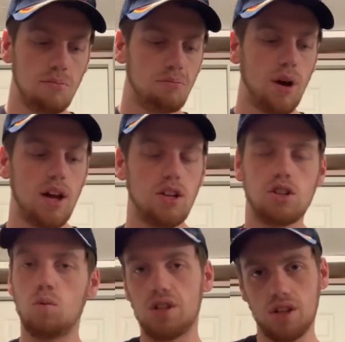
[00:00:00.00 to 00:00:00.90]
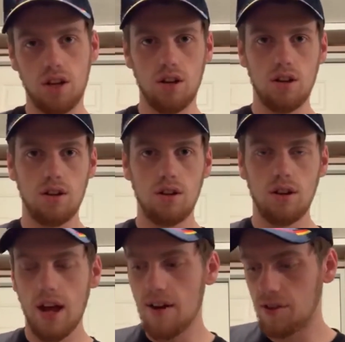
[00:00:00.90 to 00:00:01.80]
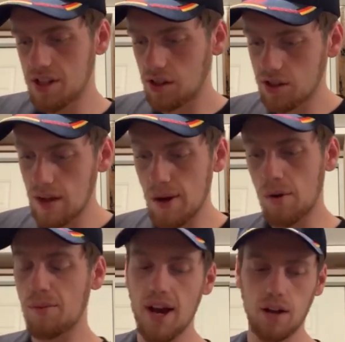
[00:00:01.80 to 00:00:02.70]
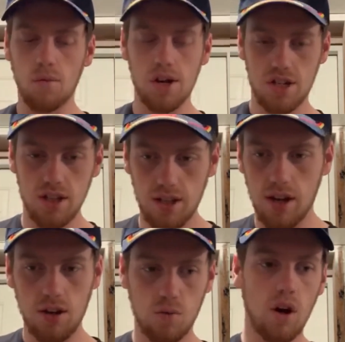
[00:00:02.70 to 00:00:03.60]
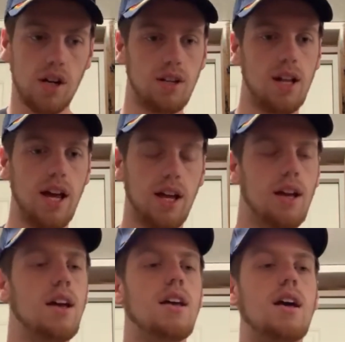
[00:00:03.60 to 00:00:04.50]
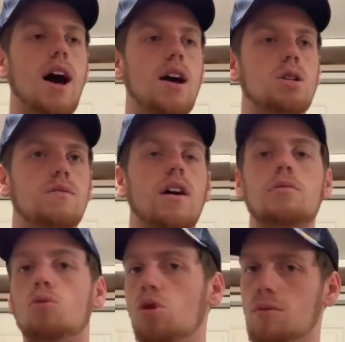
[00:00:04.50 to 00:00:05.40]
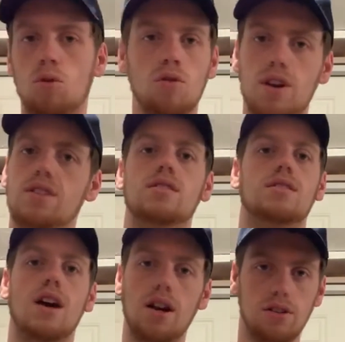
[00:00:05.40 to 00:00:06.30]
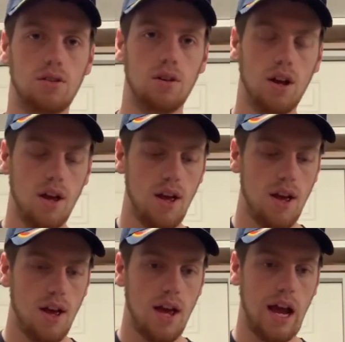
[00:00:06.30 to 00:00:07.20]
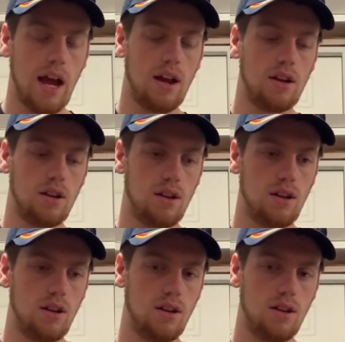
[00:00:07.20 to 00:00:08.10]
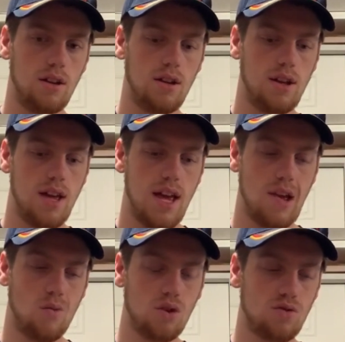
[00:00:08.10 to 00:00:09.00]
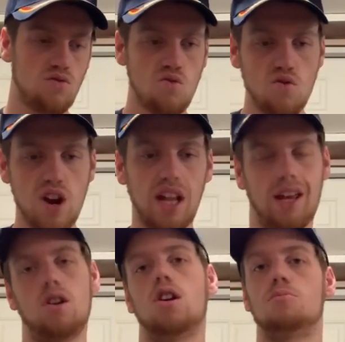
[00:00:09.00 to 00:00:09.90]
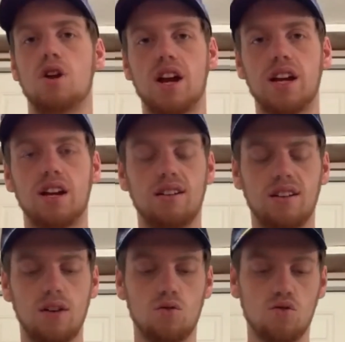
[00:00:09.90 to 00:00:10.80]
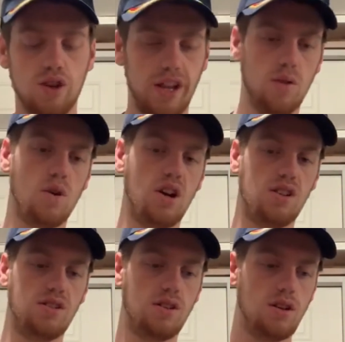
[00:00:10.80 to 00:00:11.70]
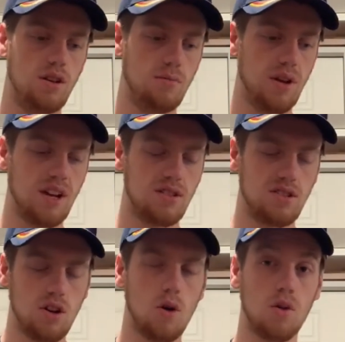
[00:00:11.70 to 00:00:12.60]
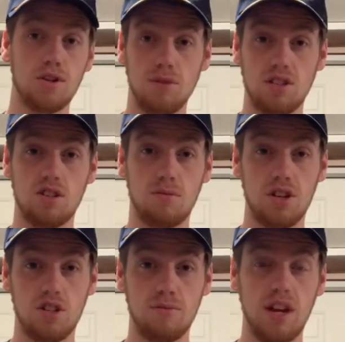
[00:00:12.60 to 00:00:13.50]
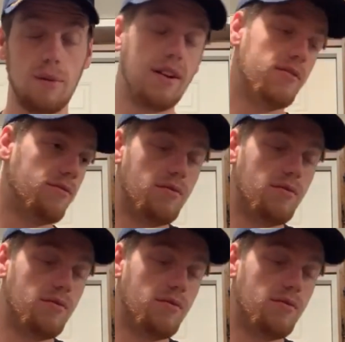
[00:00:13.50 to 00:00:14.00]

but it just wasn't good. Every single time I went back and watched it in theaters wanting to like it, I just found more and more reasons not to. And it was really heartbreaking. It really was, because Star Wars means so much to me. I mean,